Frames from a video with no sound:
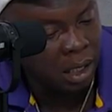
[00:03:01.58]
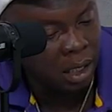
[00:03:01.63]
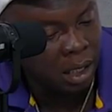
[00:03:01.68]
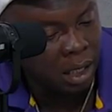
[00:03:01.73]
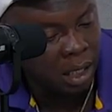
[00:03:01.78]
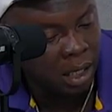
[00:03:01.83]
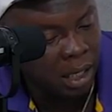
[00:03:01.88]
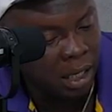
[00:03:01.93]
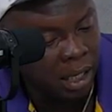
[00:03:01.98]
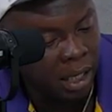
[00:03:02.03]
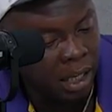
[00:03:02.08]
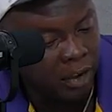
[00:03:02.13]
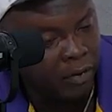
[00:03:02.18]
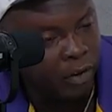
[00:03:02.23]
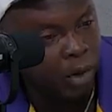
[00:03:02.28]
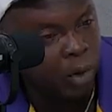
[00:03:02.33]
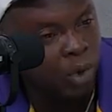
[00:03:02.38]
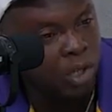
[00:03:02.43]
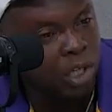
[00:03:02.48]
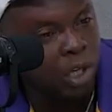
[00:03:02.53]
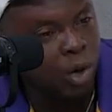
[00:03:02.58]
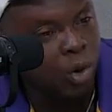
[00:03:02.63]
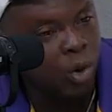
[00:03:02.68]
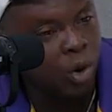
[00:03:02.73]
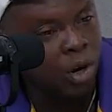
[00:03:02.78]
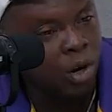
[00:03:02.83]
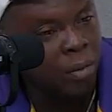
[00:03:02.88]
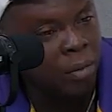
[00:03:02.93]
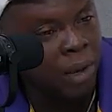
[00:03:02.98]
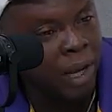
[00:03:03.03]
if you was a
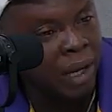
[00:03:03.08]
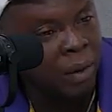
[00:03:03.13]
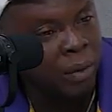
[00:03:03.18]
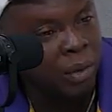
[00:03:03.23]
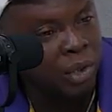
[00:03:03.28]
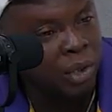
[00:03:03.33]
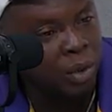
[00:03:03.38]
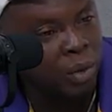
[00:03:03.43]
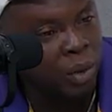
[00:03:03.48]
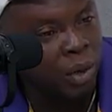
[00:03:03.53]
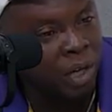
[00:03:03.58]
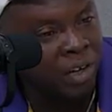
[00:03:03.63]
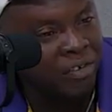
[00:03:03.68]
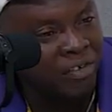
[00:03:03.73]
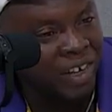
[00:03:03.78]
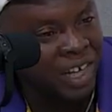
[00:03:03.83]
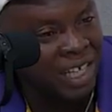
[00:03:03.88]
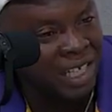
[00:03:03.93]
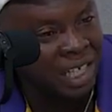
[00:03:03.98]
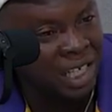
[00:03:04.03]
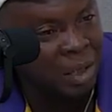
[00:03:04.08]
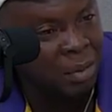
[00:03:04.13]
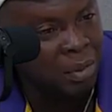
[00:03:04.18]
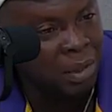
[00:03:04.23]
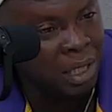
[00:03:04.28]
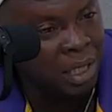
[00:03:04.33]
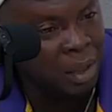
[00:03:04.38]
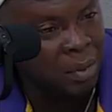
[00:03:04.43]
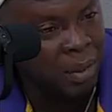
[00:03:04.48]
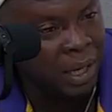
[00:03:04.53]
quarterback, would you want to face his blitz
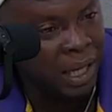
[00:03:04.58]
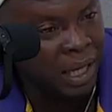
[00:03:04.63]
package?